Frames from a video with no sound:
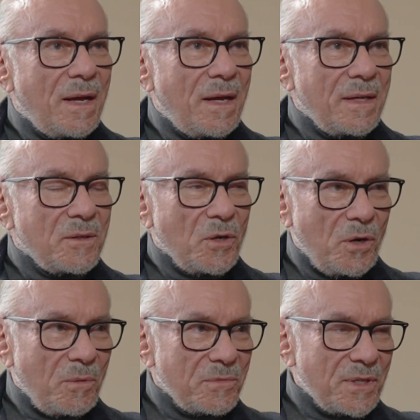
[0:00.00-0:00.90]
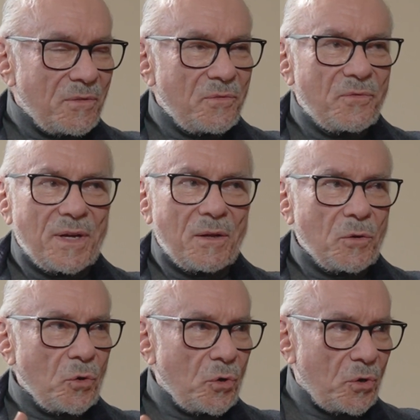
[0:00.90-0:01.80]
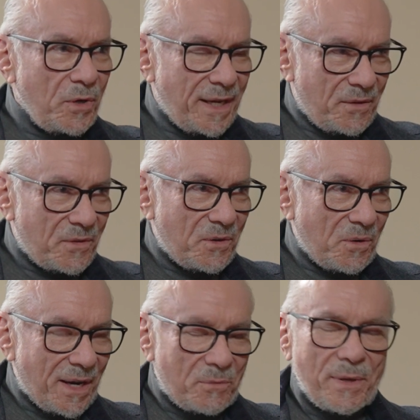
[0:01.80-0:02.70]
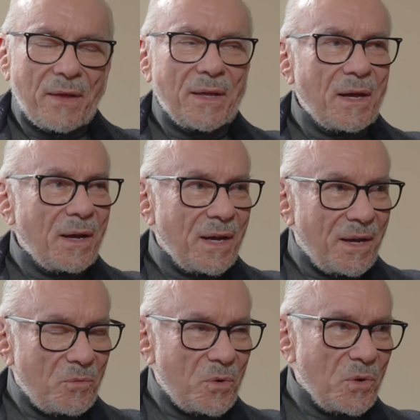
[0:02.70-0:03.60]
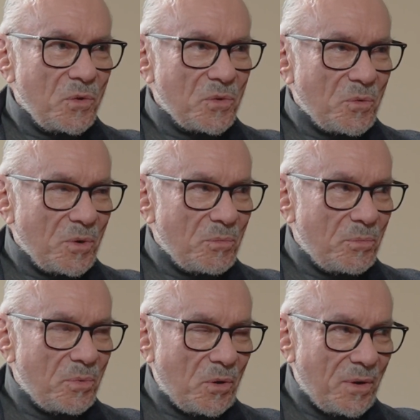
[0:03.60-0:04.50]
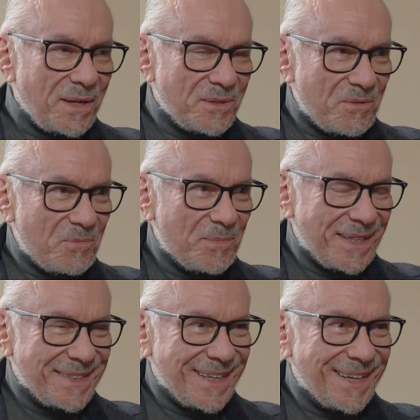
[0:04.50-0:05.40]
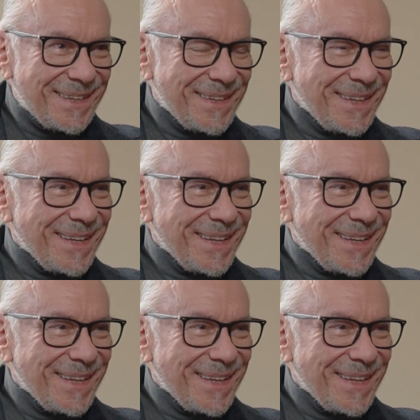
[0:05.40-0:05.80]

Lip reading: In terms of learning the direct path, I won't use the word progressive, but